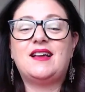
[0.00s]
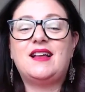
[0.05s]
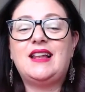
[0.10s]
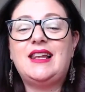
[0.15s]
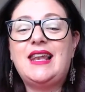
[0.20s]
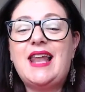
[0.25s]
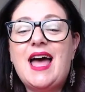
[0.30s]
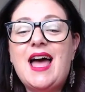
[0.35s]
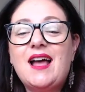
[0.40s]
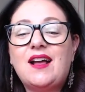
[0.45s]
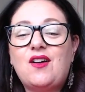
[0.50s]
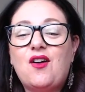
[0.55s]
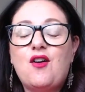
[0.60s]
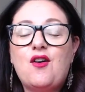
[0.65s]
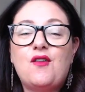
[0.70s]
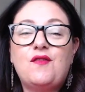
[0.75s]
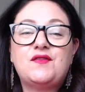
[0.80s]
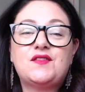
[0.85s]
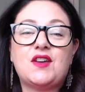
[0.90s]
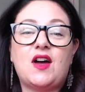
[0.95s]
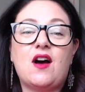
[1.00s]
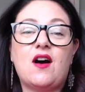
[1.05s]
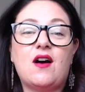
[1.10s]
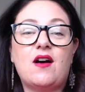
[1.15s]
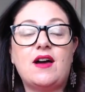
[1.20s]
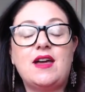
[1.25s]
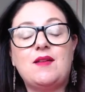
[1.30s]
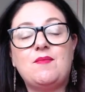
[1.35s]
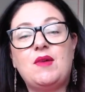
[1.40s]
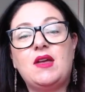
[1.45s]
Lack of
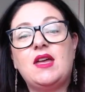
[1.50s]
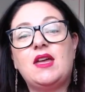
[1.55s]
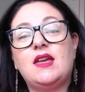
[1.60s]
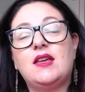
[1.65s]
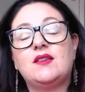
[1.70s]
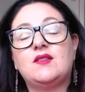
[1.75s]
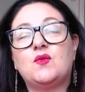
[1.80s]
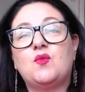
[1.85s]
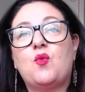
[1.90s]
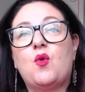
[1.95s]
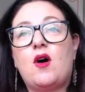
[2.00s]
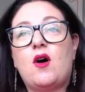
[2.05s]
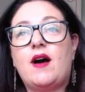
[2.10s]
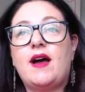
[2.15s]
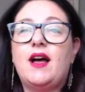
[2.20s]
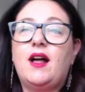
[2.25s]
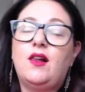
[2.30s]
time is why